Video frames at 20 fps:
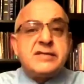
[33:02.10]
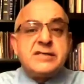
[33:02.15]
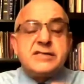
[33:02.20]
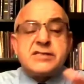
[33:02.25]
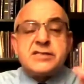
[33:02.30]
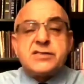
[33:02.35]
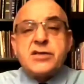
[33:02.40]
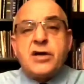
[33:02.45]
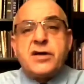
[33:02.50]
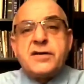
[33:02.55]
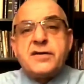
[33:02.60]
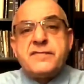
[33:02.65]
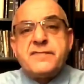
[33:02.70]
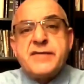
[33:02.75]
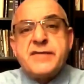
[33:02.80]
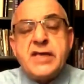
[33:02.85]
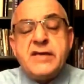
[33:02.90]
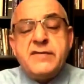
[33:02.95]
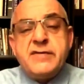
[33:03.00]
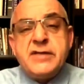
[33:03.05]
the Star of
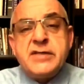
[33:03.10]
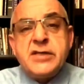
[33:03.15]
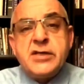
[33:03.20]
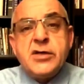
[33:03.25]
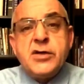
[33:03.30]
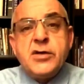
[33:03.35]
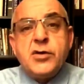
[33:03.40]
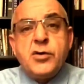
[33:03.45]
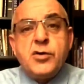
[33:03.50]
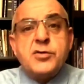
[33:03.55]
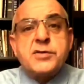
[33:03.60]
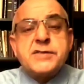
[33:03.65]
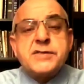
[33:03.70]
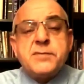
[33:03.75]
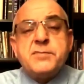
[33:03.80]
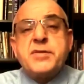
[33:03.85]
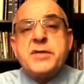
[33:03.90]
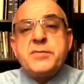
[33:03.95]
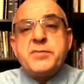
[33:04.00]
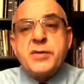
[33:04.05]
David, or
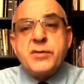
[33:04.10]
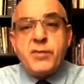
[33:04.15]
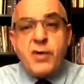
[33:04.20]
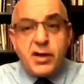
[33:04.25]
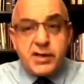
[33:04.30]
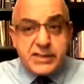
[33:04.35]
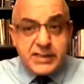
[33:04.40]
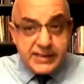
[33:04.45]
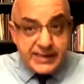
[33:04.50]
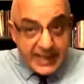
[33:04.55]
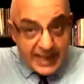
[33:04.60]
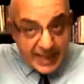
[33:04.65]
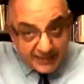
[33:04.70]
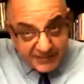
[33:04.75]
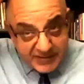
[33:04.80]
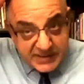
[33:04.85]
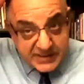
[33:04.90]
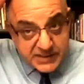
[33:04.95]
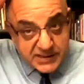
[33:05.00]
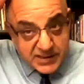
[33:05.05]
some people walking, they have
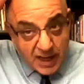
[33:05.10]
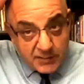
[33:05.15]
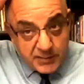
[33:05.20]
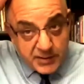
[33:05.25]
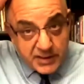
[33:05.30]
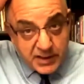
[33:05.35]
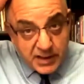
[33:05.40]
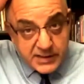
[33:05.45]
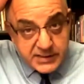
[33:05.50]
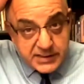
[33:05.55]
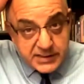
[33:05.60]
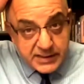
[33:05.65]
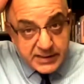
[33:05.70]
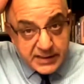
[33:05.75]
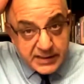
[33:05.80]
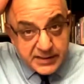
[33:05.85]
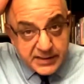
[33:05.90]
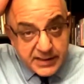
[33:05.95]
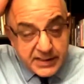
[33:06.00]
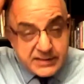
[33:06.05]
these yarmulkes on
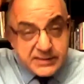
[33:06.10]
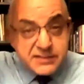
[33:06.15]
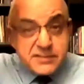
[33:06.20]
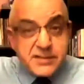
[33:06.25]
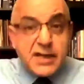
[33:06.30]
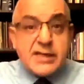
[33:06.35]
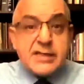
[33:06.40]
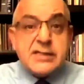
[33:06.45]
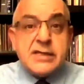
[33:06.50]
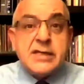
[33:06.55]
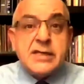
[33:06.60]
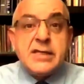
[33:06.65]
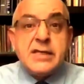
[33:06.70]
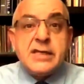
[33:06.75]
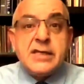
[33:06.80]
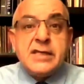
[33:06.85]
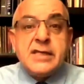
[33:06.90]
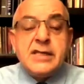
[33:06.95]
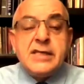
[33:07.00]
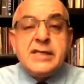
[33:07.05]
their heads, right?
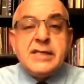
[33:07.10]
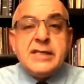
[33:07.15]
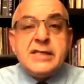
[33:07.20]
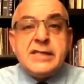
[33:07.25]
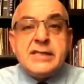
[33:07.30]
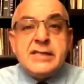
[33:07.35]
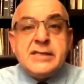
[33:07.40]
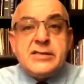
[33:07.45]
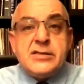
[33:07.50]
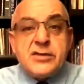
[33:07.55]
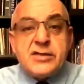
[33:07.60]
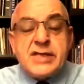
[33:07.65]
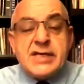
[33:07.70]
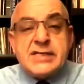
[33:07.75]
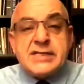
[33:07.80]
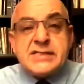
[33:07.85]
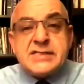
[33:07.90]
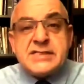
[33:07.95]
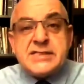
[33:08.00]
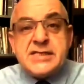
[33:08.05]
You
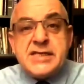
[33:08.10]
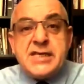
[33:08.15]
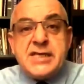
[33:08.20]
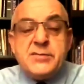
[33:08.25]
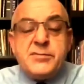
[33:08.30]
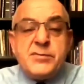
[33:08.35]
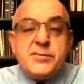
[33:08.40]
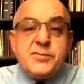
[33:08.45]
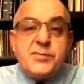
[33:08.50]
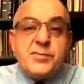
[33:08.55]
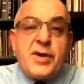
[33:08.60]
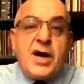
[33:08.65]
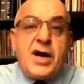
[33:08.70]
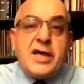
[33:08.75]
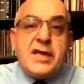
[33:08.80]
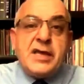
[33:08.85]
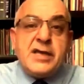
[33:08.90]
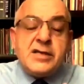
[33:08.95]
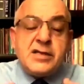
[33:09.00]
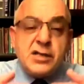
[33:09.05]
can see them
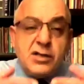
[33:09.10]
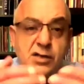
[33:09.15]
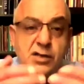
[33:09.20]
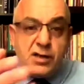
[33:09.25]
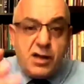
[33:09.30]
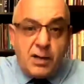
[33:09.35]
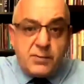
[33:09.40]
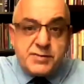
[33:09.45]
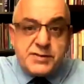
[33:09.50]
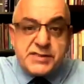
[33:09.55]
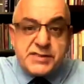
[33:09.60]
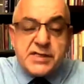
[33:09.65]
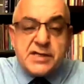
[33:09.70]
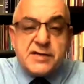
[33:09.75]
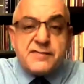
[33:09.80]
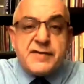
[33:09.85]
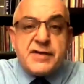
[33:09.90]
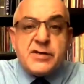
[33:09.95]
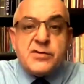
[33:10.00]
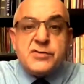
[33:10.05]
by
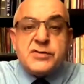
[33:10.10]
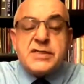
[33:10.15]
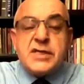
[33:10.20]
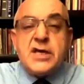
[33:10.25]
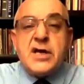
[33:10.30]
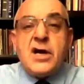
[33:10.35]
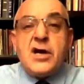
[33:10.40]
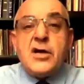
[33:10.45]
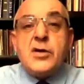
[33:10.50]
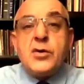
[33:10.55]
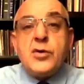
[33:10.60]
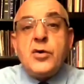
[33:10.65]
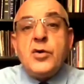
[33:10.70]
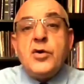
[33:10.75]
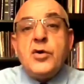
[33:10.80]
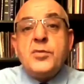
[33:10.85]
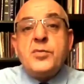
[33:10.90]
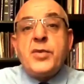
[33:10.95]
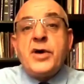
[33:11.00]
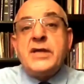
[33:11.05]
observing who they are
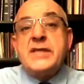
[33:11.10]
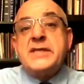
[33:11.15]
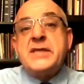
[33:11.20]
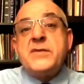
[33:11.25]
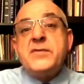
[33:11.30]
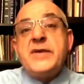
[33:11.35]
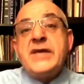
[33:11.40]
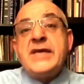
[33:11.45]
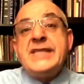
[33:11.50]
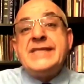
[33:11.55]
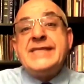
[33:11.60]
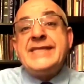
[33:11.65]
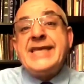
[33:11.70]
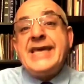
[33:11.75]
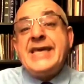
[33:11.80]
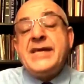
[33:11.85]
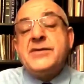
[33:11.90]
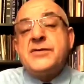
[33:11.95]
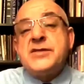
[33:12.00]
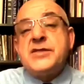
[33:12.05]
or by the way
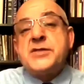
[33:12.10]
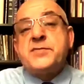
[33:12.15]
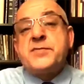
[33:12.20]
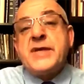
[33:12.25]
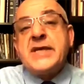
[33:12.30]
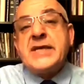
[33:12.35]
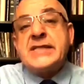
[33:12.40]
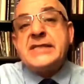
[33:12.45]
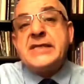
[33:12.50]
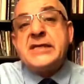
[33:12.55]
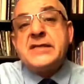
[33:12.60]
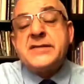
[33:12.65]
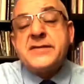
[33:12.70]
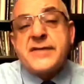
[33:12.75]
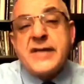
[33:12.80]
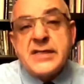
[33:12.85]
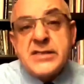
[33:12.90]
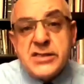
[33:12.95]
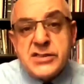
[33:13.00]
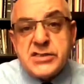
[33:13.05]
they respect their
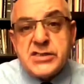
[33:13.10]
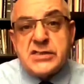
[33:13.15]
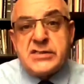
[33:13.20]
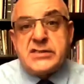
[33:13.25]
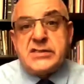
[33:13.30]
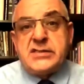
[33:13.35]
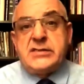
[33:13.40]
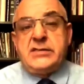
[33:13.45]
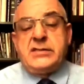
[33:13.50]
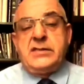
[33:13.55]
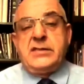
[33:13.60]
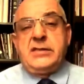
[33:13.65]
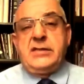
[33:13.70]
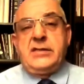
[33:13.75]
traditions.